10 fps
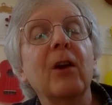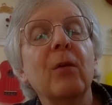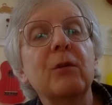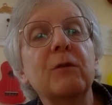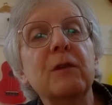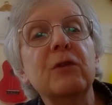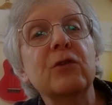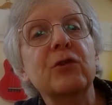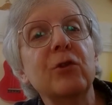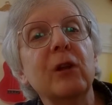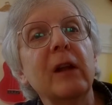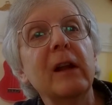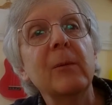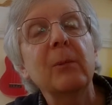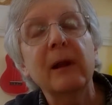which features
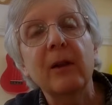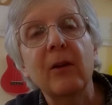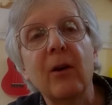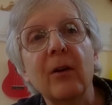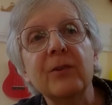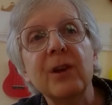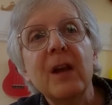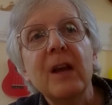ukulele play-alongs